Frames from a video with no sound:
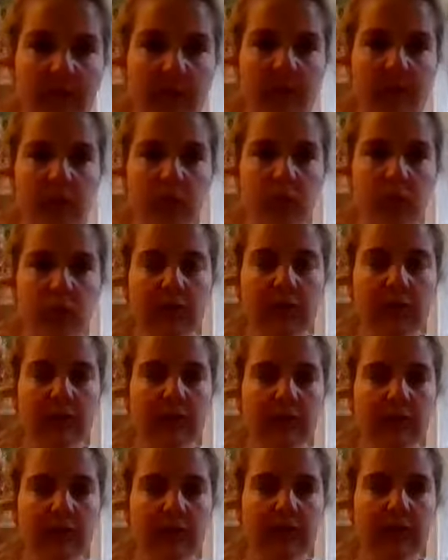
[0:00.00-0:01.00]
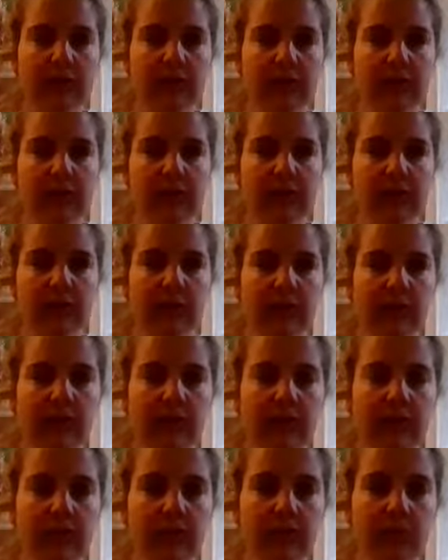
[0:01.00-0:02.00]
arm up towards the ceiling.
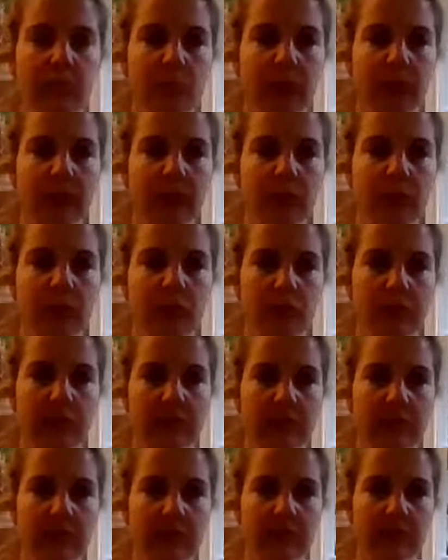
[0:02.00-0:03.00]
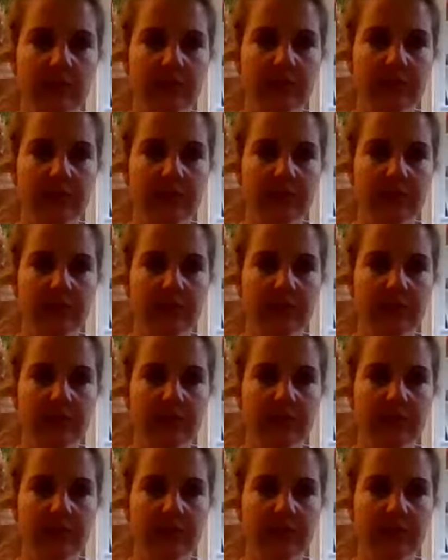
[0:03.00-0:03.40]
Spinal twist.